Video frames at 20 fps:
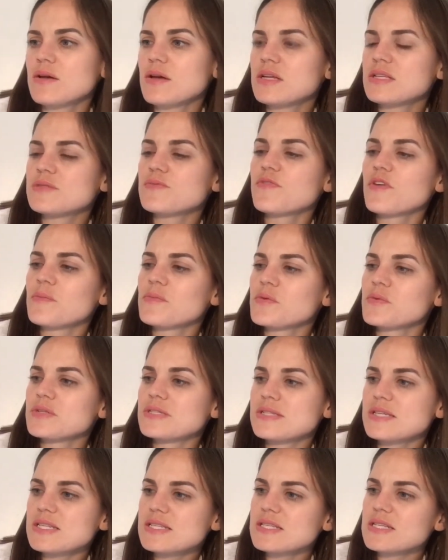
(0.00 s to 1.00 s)
It's from the
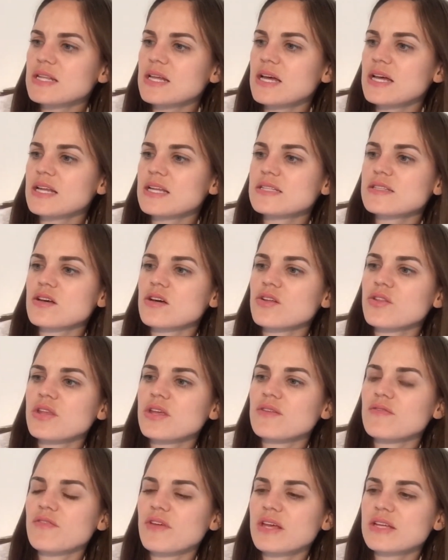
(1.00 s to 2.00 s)
Resist line. It's called the
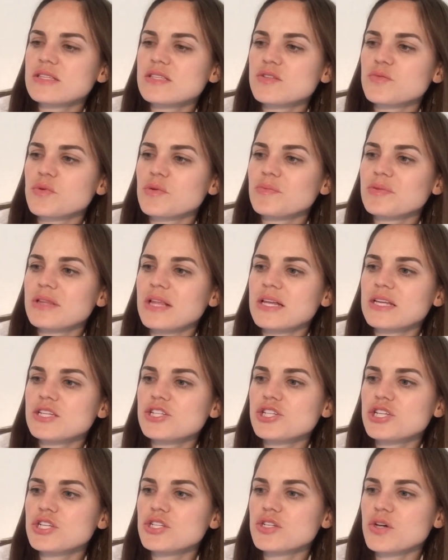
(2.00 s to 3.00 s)
Advanced
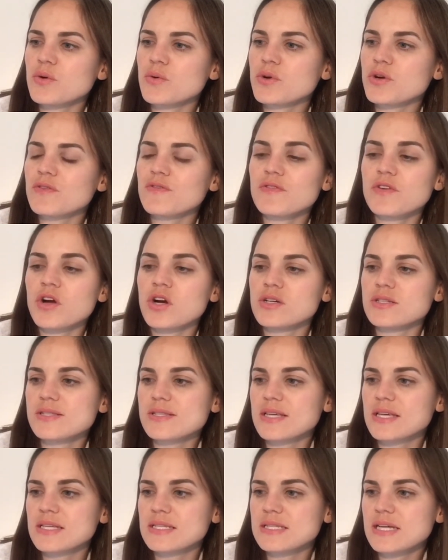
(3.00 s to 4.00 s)
Replenishing Toner for all
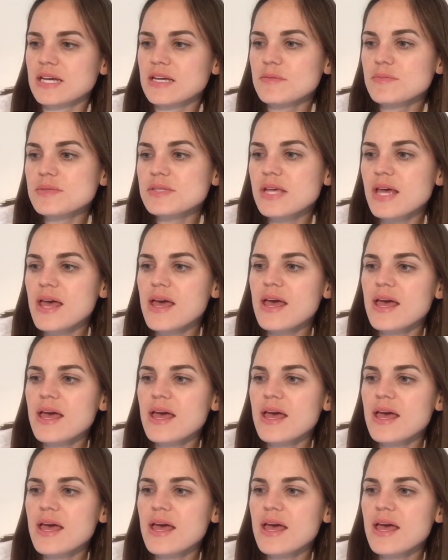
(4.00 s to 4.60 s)
skin types.